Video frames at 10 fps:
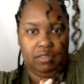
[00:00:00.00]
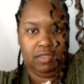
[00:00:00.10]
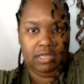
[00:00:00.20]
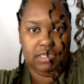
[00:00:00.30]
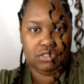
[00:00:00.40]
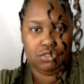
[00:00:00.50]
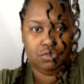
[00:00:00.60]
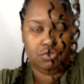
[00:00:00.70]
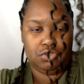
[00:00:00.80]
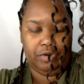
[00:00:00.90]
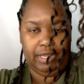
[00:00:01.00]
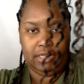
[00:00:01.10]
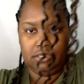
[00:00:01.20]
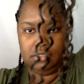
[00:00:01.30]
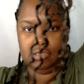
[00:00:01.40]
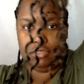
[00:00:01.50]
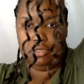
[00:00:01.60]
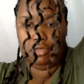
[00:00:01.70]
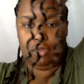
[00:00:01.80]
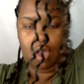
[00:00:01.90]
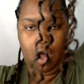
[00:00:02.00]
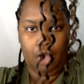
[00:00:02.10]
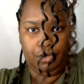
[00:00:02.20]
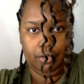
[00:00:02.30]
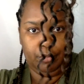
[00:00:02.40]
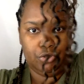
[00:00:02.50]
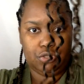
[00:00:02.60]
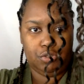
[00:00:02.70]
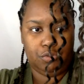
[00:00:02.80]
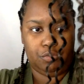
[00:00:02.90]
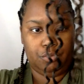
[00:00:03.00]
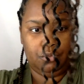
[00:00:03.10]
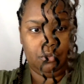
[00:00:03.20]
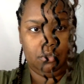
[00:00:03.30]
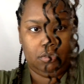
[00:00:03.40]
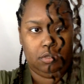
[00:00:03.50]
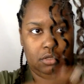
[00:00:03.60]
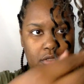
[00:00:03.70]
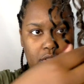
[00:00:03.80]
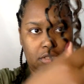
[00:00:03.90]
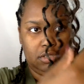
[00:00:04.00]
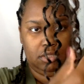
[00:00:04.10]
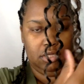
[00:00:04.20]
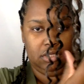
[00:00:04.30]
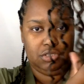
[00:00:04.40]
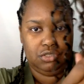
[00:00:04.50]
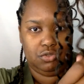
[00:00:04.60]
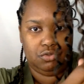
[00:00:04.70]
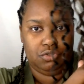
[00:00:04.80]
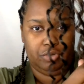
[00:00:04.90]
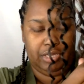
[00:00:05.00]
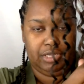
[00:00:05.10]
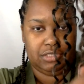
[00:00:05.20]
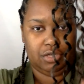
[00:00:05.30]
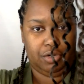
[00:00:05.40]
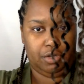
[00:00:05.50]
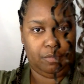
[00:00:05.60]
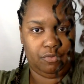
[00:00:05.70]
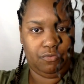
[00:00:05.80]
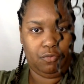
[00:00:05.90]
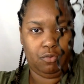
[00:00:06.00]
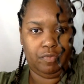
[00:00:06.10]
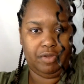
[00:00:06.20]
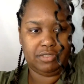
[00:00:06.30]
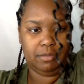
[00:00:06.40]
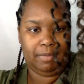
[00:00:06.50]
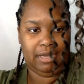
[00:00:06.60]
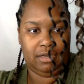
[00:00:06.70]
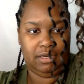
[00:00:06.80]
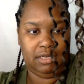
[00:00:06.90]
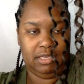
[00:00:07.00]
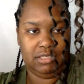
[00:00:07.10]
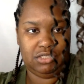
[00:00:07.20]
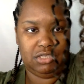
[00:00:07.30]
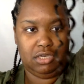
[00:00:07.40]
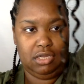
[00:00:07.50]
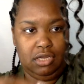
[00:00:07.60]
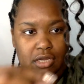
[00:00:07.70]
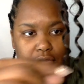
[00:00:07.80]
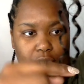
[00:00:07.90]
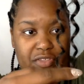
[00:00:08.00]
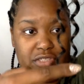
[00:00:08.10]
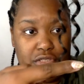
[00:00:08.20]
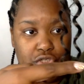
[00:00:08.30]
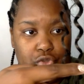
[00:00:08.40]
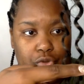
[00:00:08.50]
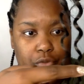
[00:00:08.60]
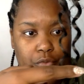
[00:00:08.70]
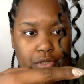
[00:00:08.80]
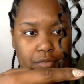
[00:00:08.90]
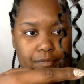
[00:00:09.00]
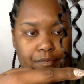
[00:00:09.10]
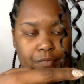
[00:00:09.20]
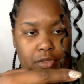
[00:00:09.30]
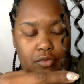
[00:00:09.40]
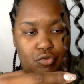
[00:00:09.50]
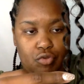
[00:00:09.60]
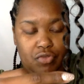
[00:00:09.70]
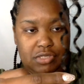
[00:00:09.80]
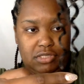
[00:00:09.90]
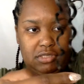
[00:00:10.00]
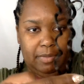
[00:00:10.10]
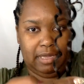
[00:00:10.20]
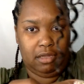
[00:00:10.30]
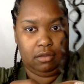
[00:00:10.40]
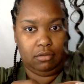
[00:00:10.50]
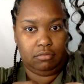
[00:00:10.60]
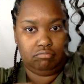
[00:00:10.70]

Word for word: These two strands are number two. These two strands are number four. There's about an inch. Well, this is a shorter one. So this is about